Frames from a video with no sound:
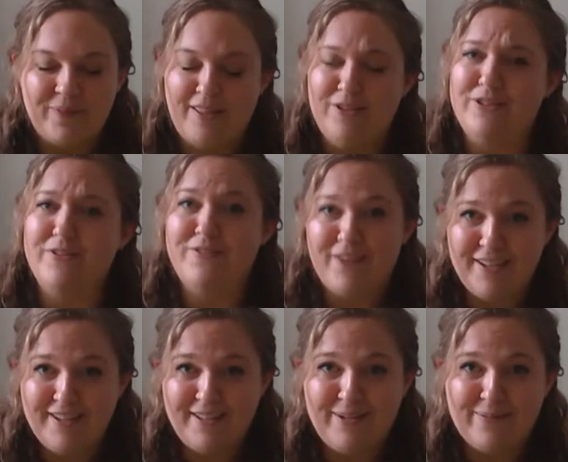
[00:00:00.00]
And there's a
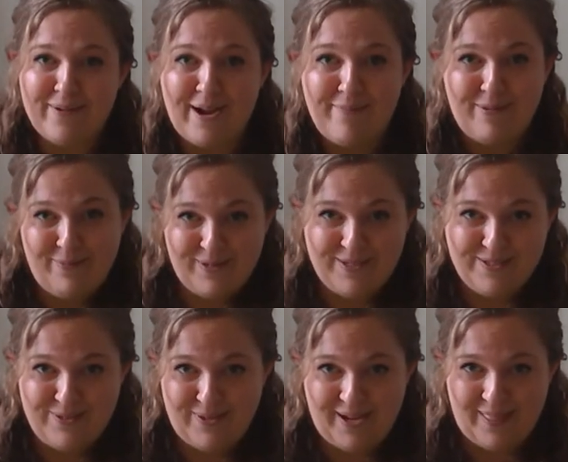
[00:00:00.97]
fun little rhyme that we can
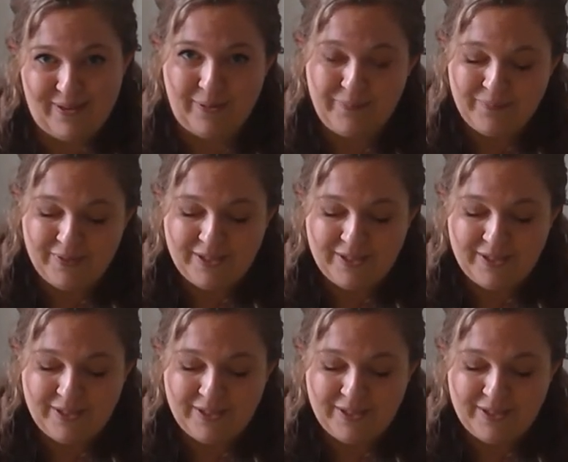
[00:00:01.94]
do together.